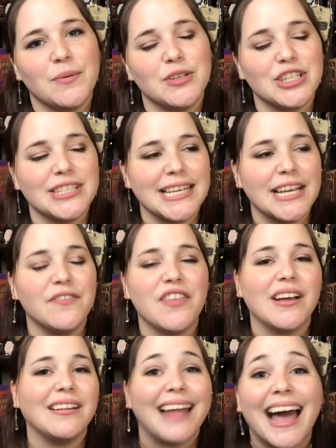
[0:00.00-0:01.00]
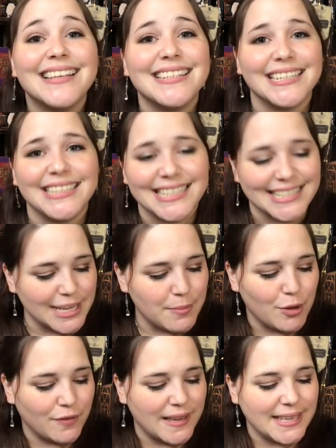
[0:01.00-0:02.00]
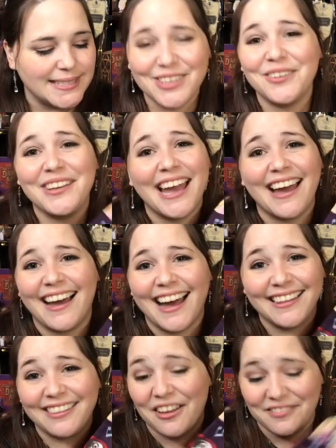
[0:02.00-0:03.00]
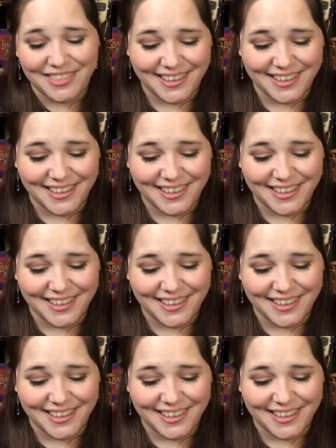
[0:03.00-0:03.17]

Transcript: we just think of the classic Disney movies. So yeah, I love